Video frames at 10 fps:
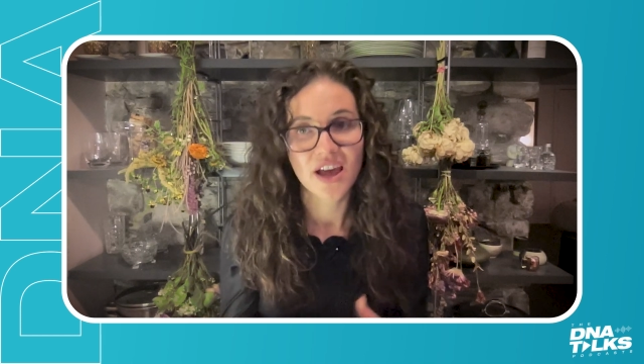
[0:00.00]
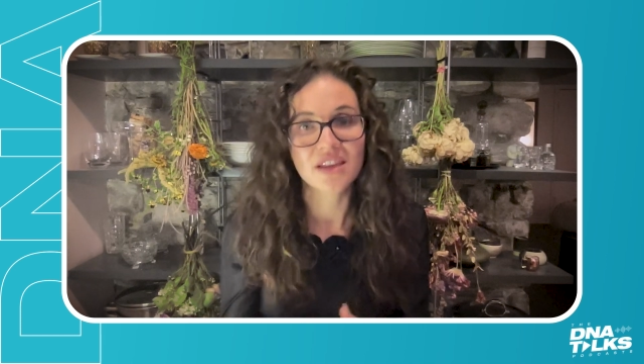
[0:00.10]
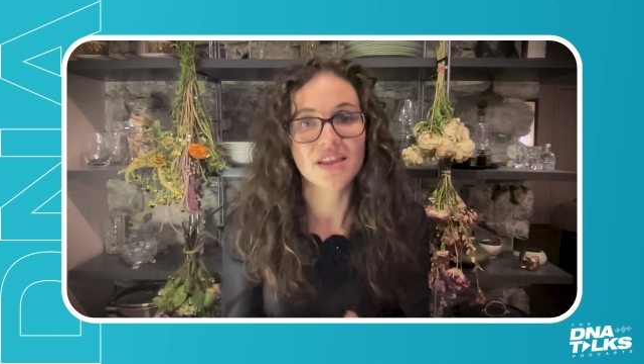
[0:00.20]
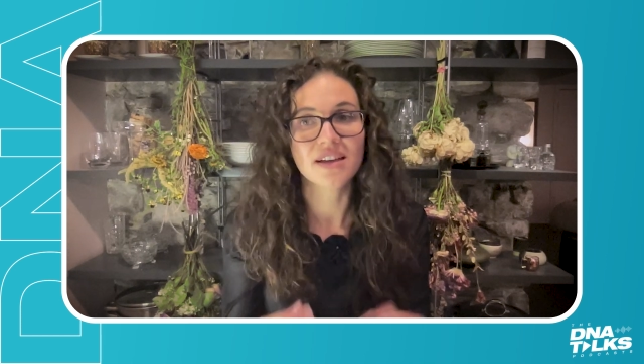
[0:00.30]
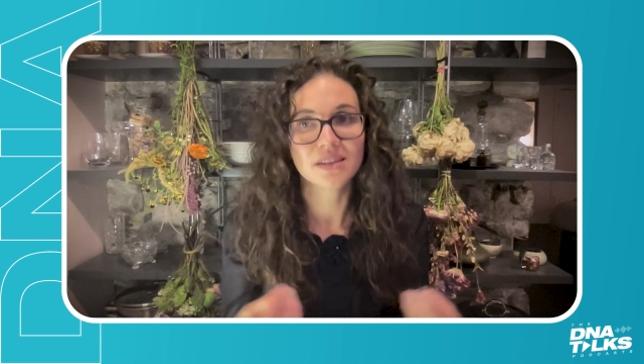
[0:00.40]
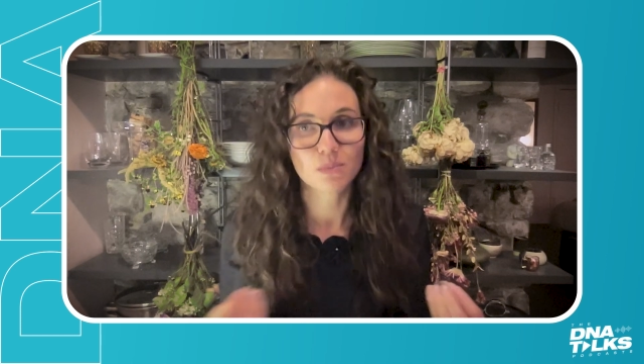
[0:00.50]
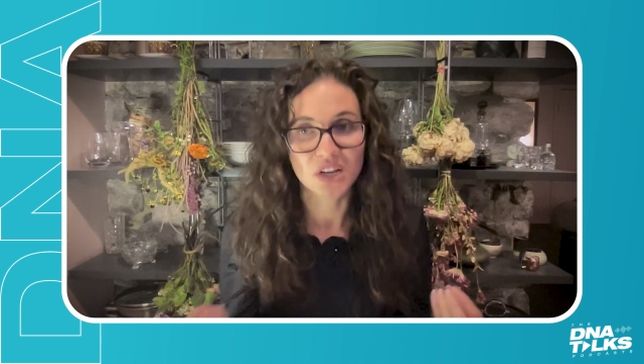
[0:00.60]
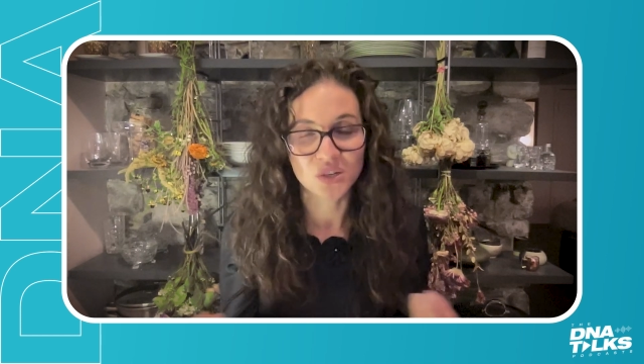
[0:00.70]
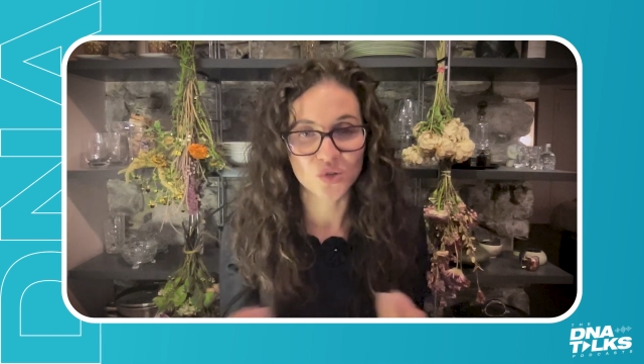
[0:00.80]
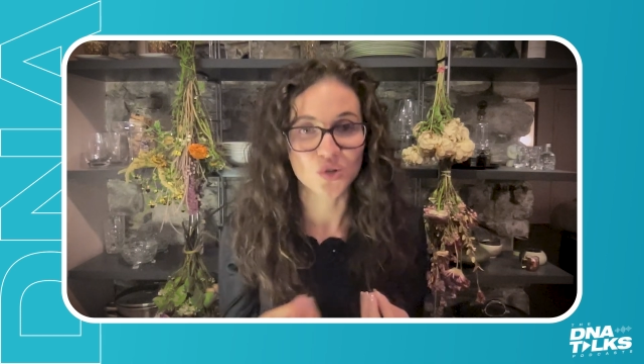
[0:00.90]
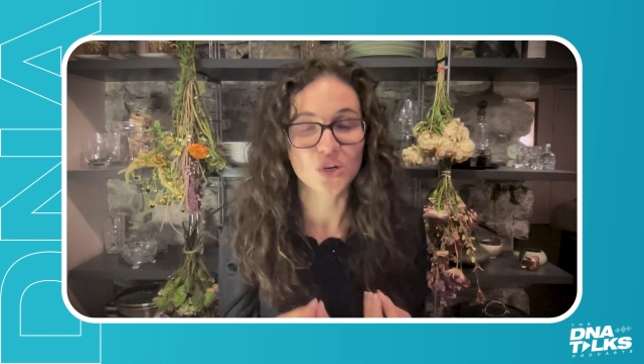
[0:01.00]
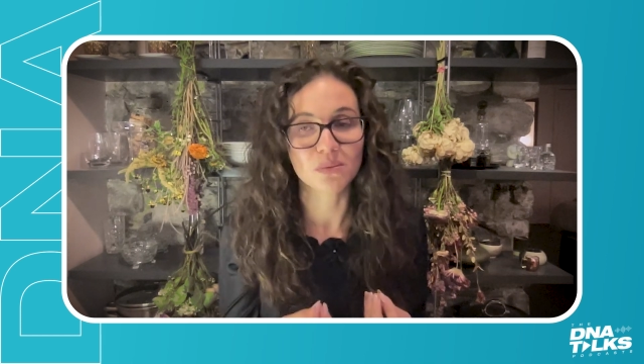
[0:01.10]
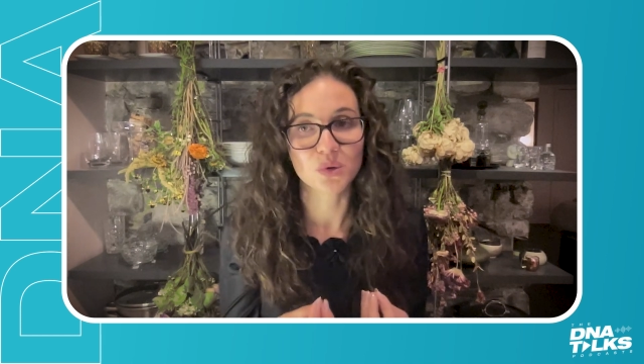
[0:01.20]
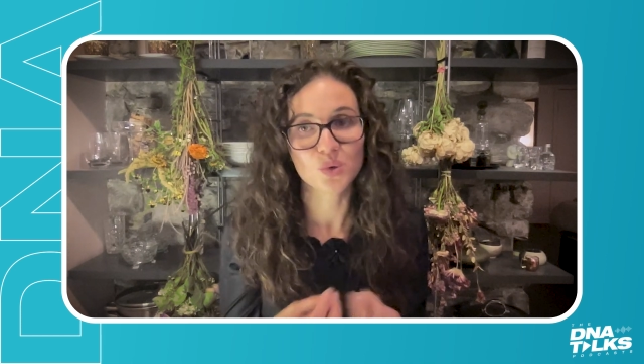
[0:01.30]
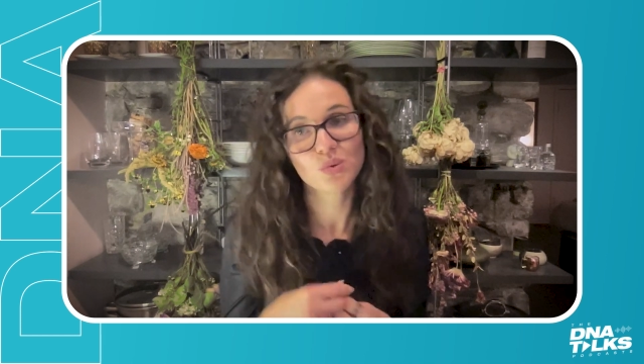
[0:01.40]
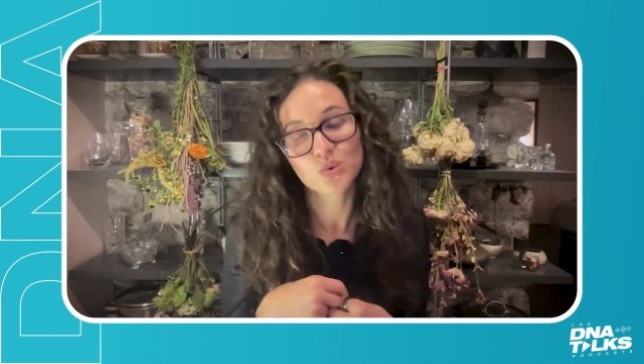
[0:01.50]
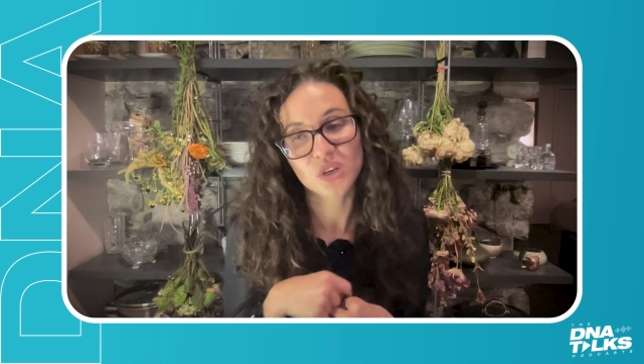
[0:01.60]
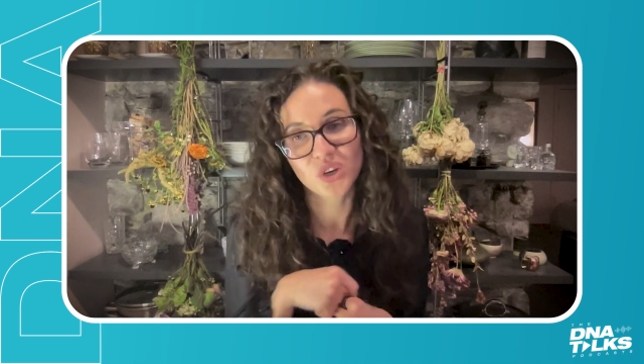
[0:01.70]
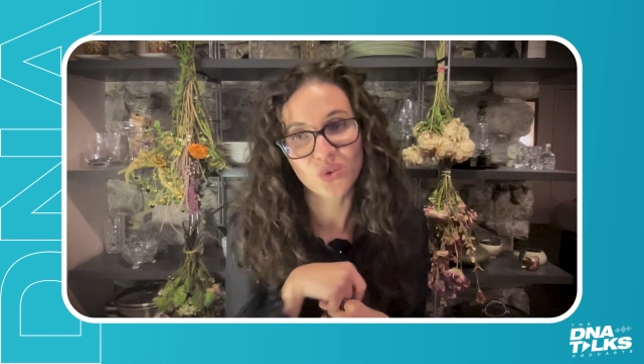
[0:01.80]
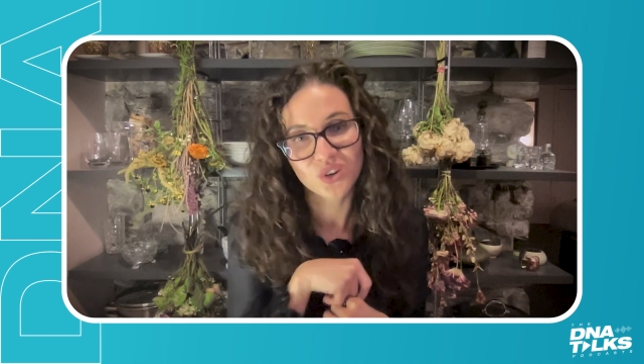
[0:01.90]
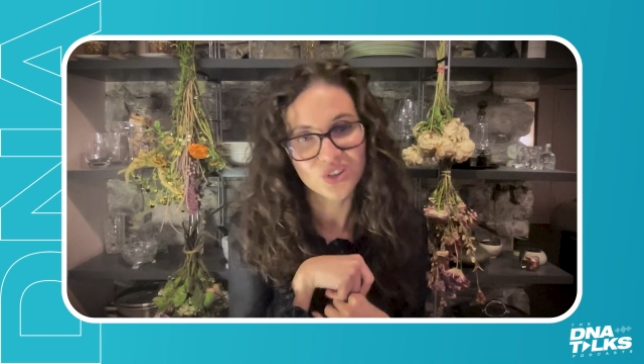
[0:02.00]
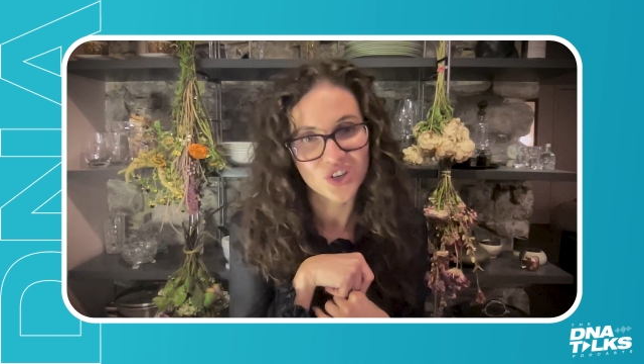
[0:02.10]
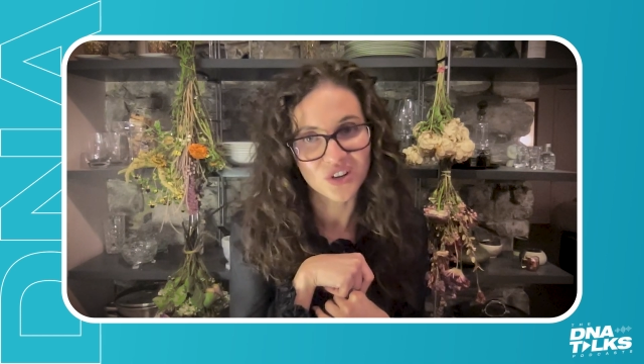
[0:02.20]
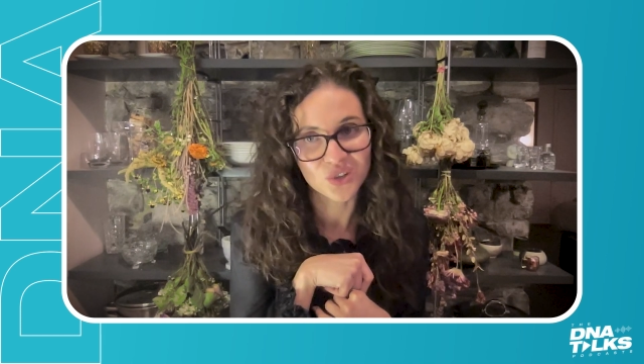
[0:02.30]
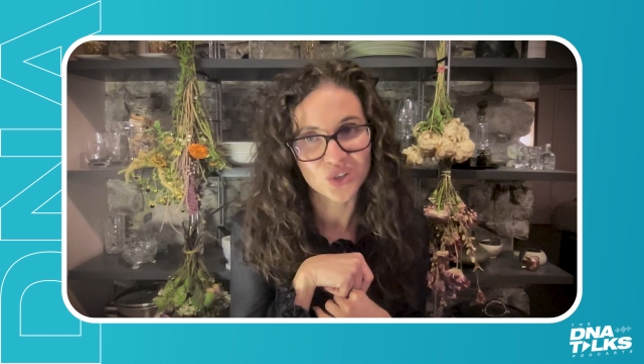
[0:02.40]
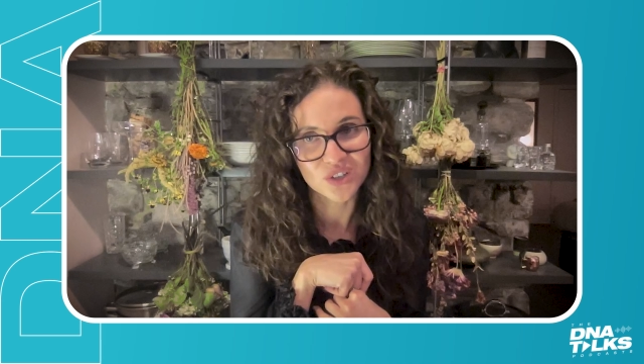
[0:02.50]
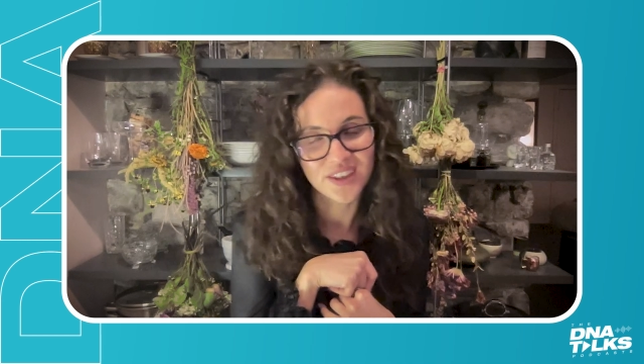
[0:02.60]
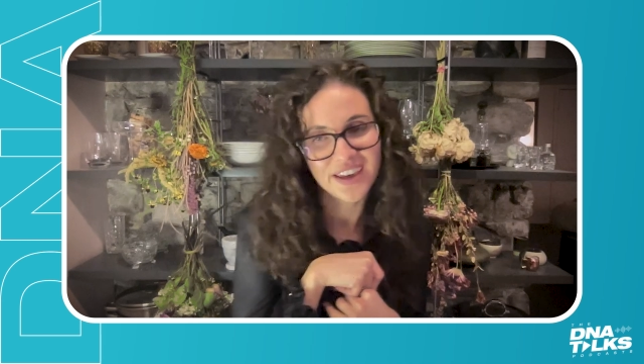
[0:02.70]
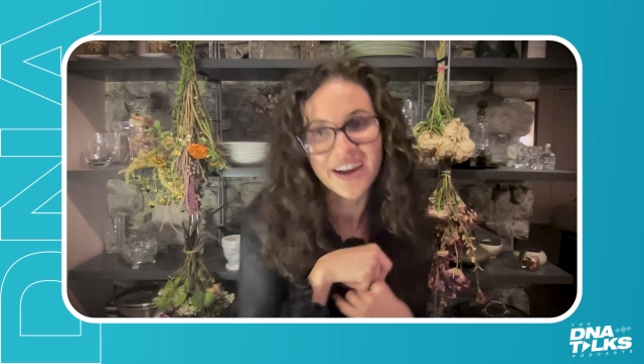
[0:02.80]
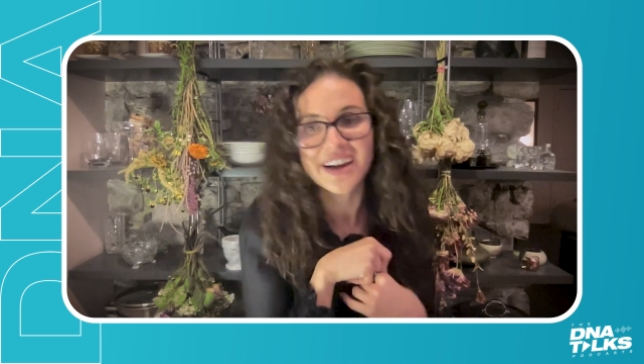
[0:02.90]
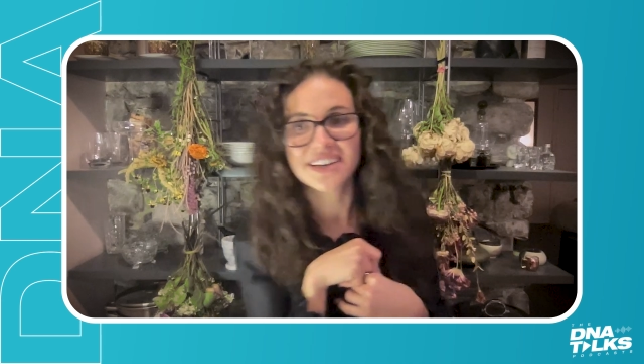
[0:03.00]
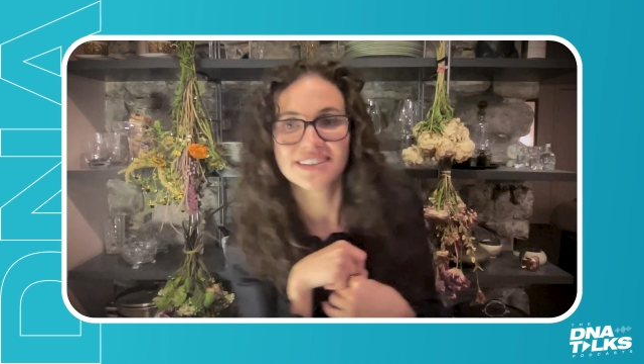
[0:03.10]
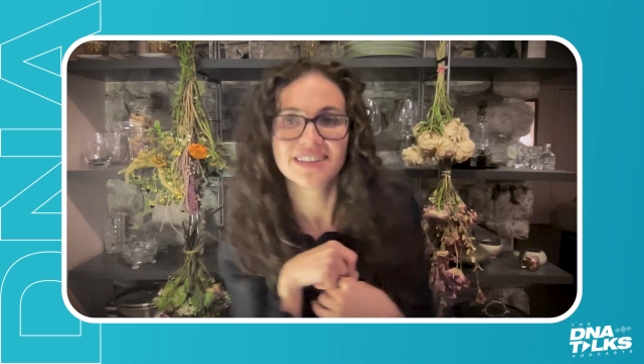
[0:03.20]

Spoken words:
And that's best determined between you and your doctor. All right.